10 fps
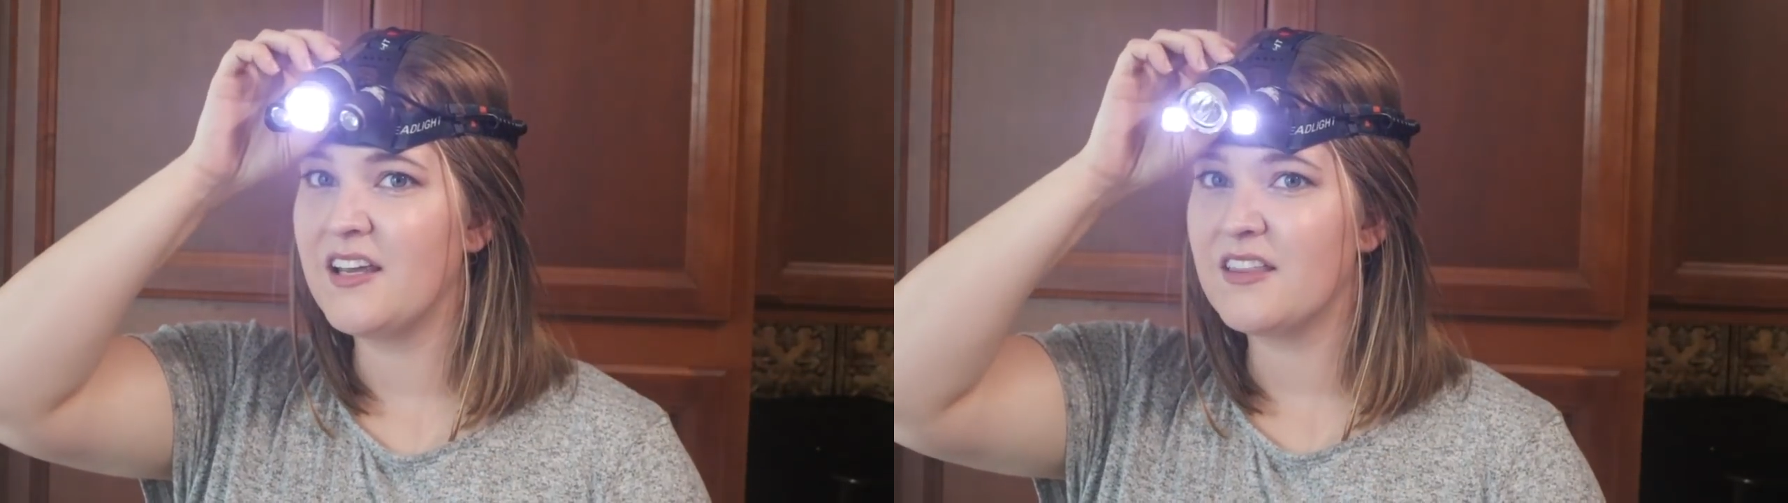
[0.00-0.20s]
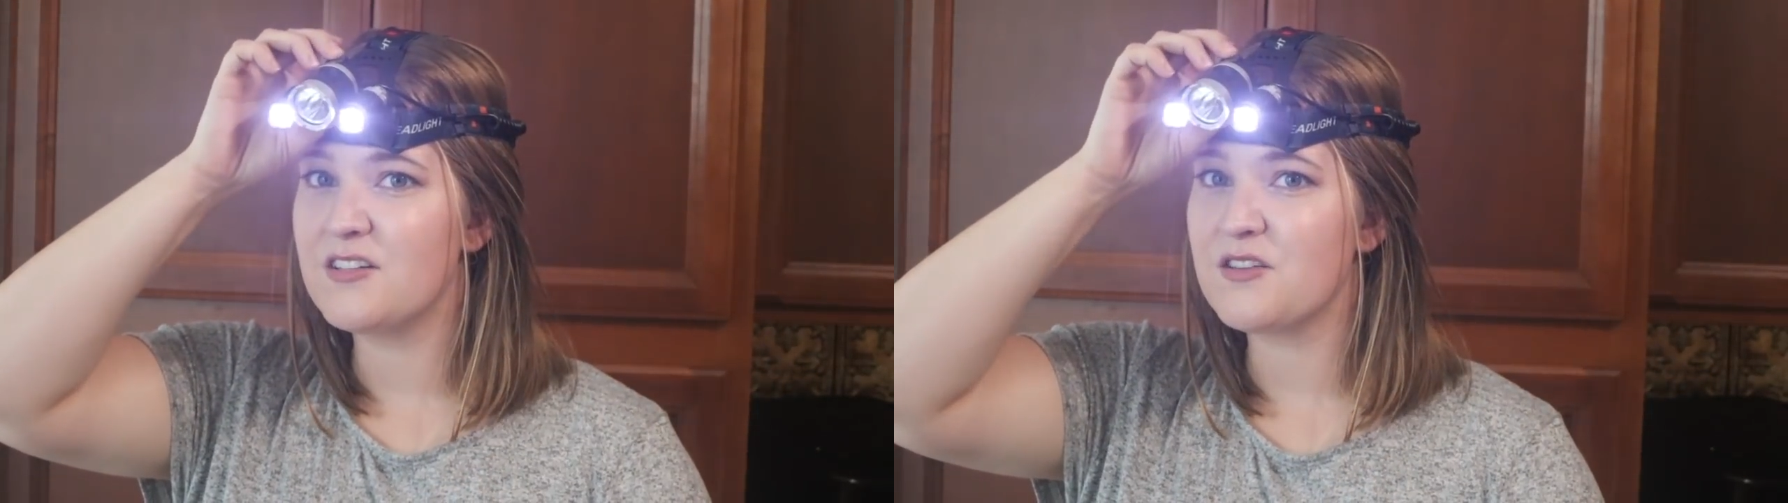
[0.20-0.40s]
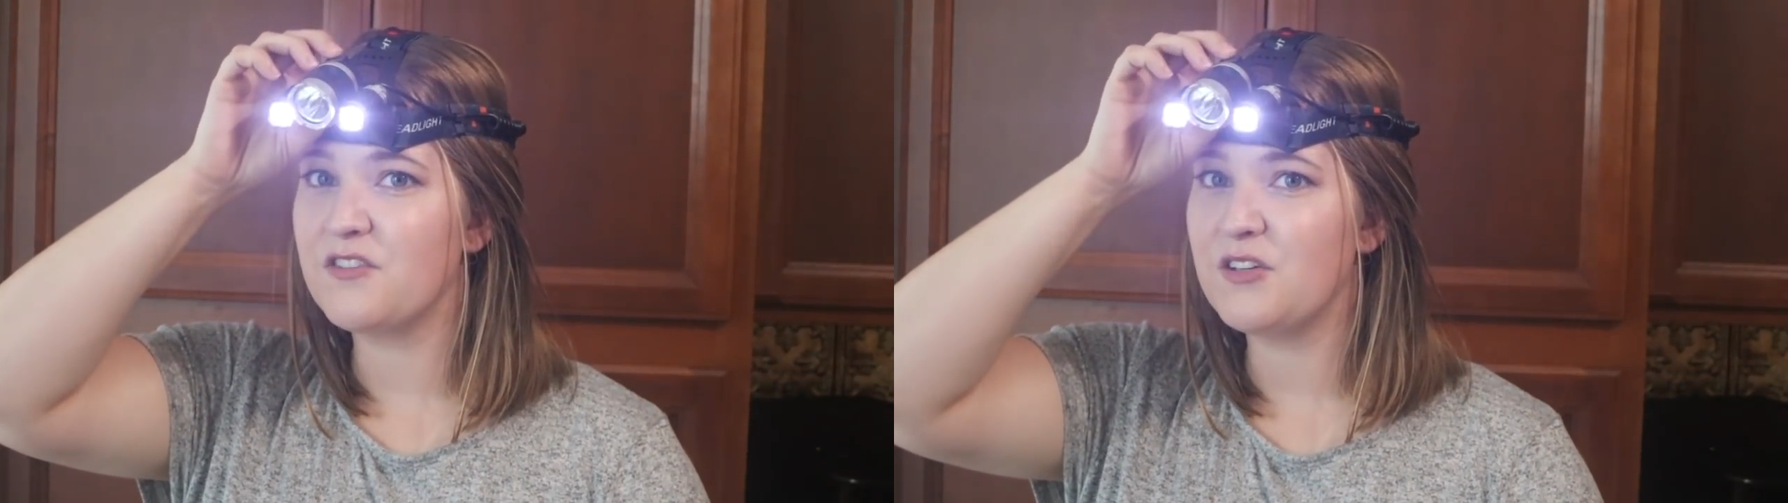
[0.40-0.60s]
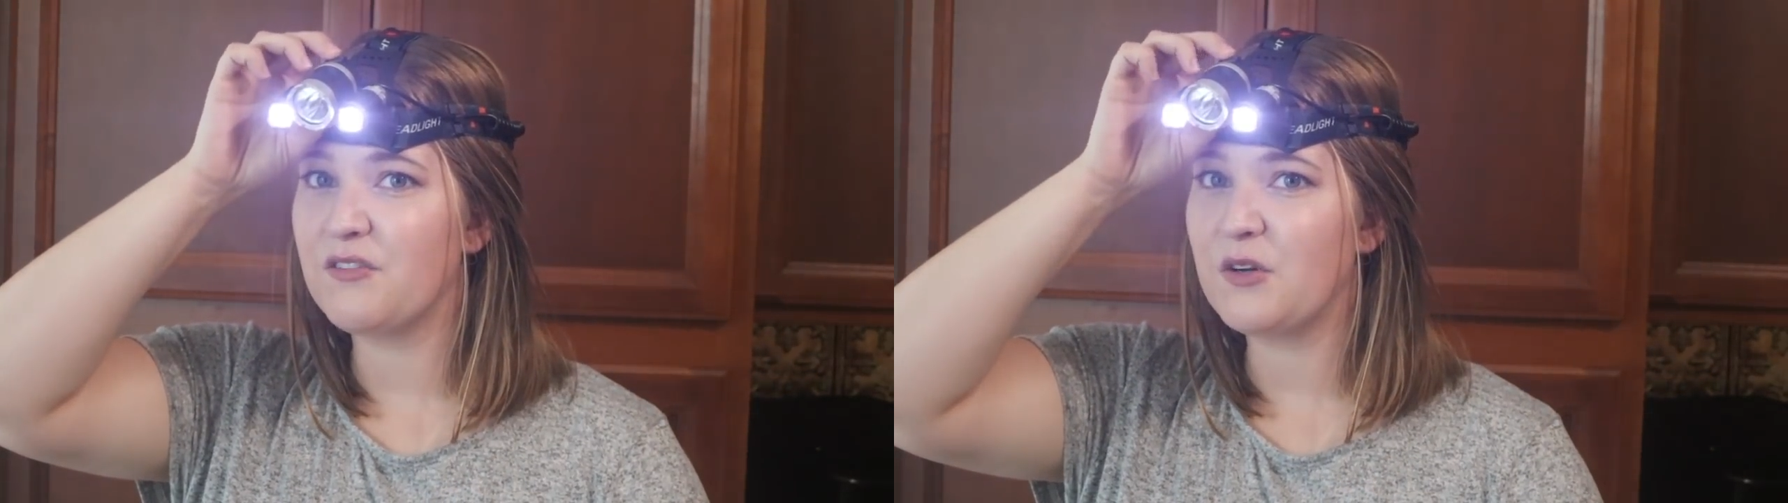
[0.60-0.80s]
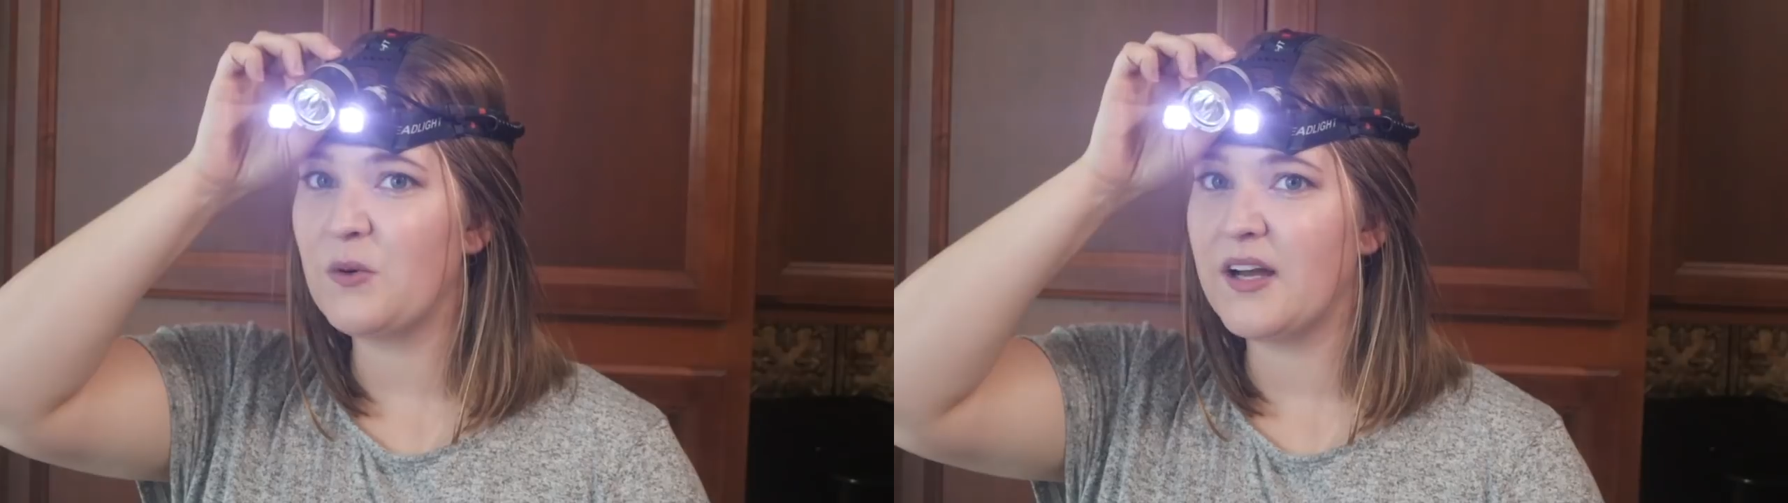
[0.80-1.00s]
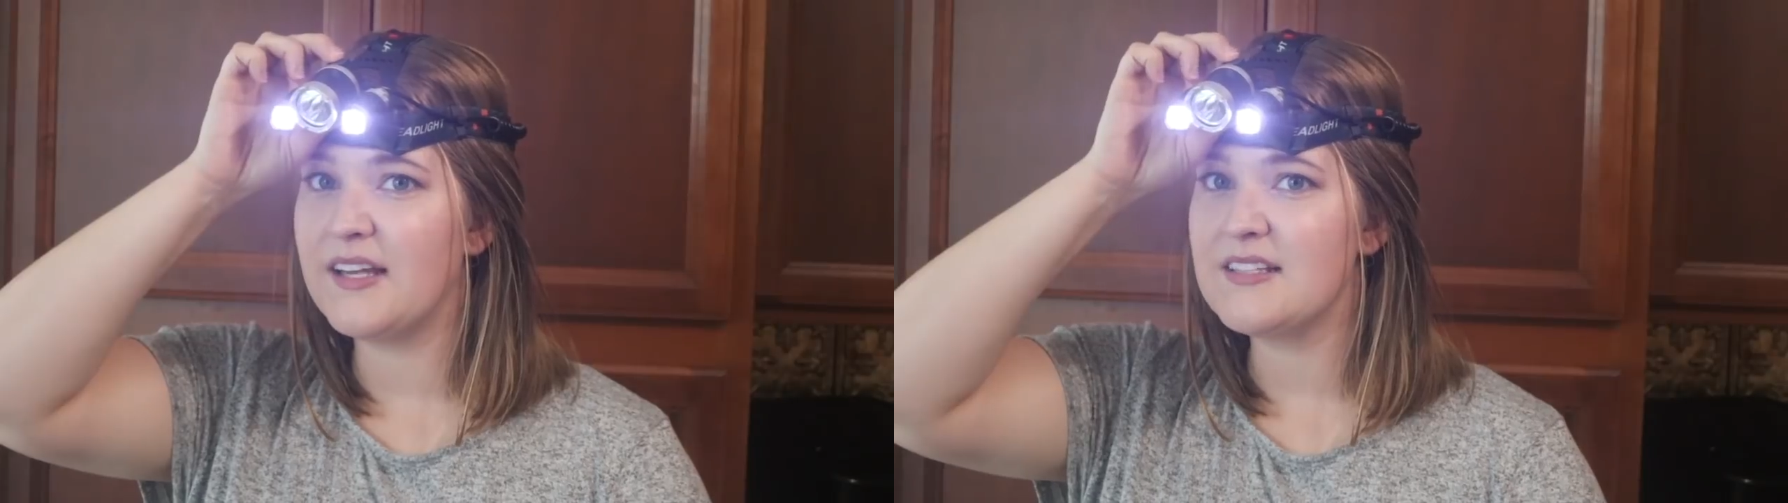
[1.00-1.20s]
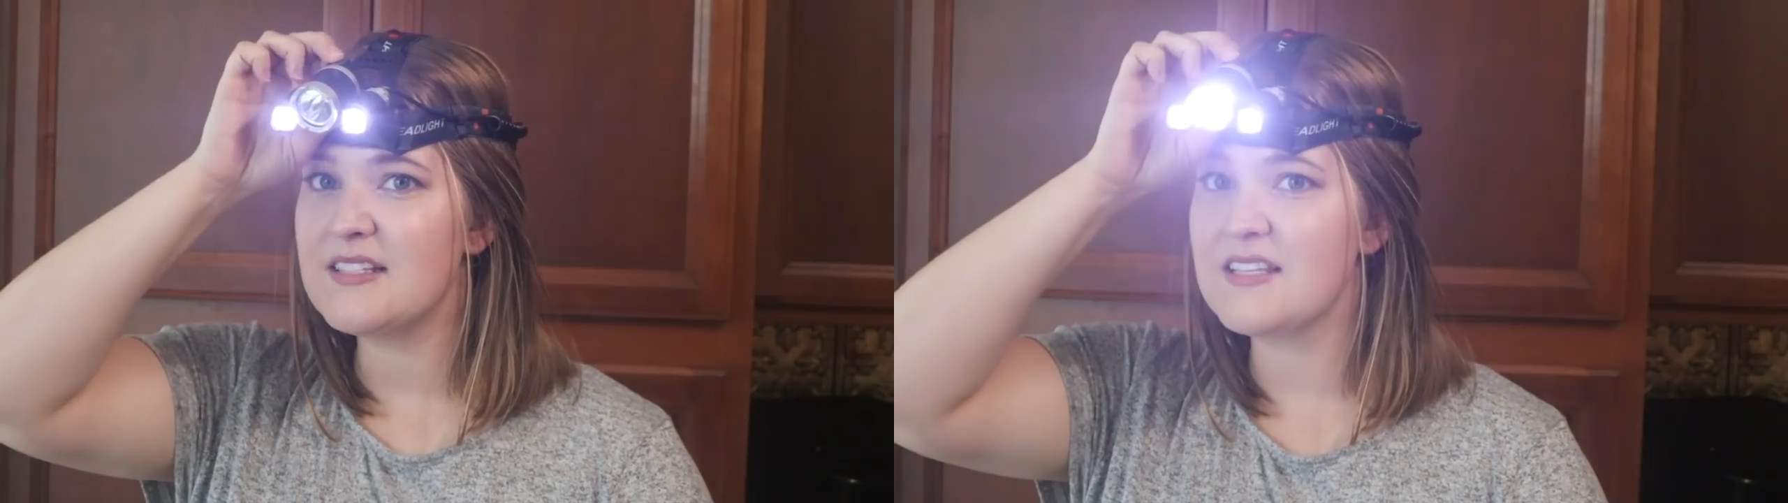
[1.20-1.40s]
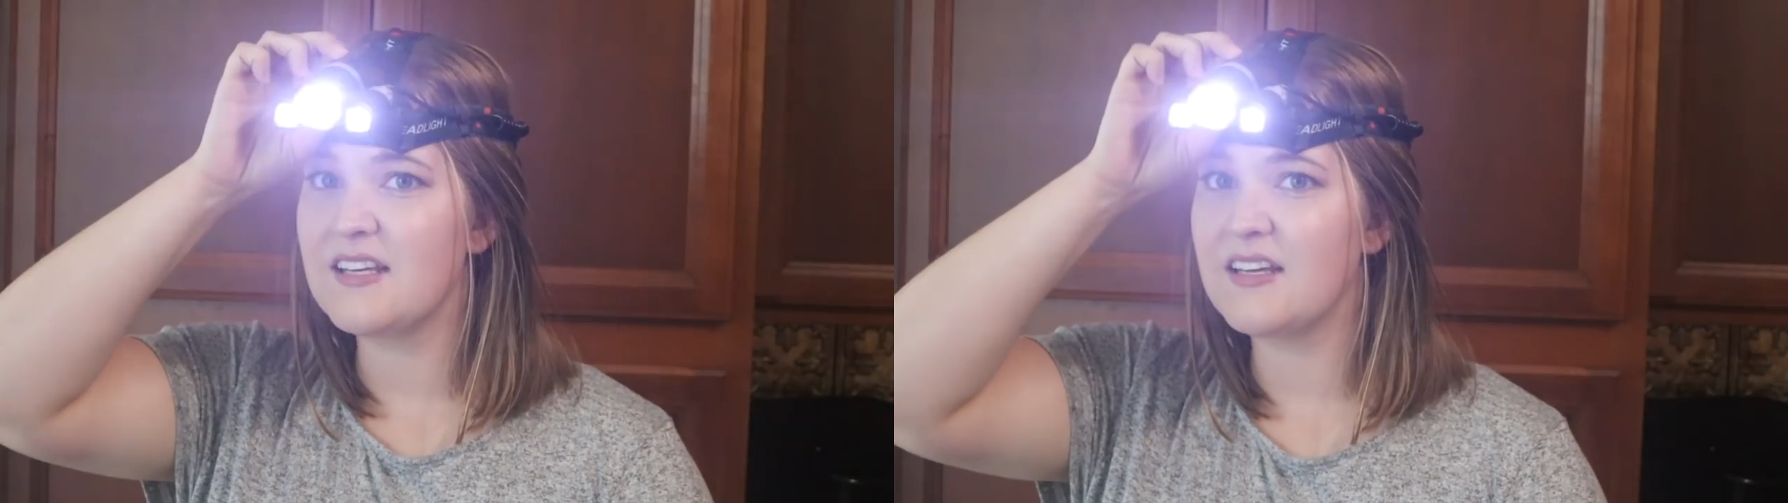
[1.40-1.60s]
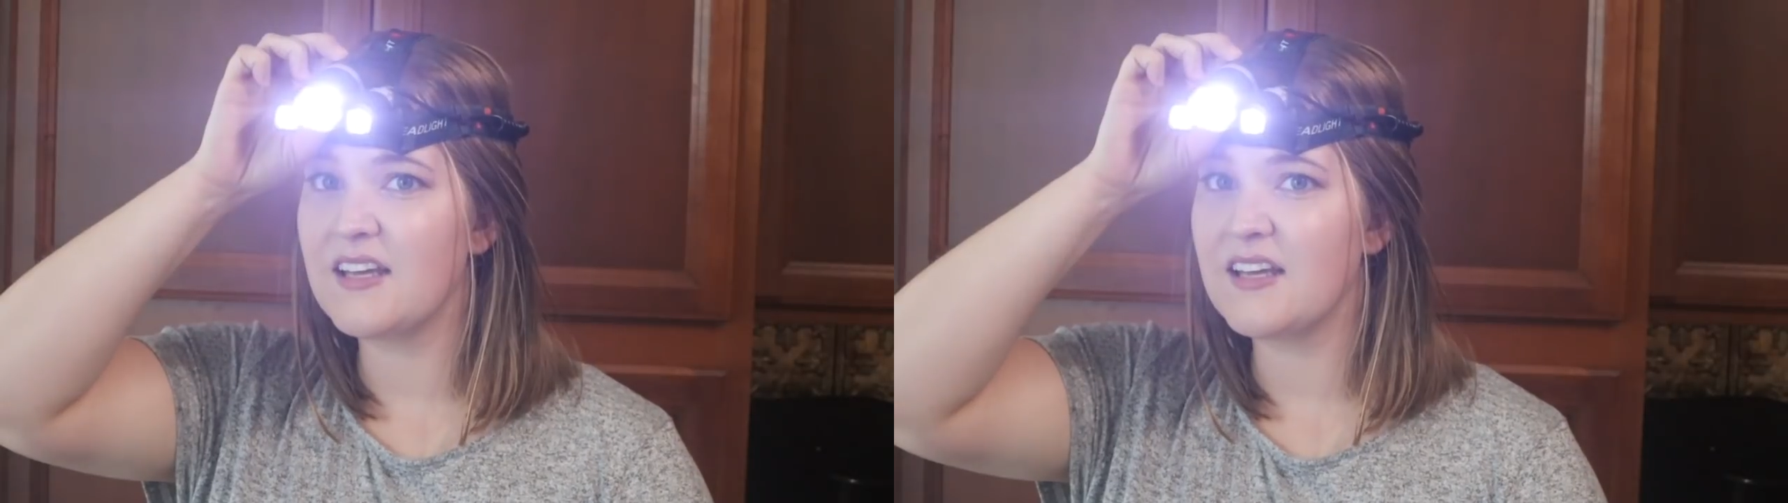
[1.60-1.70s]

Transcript: There's a few different ones.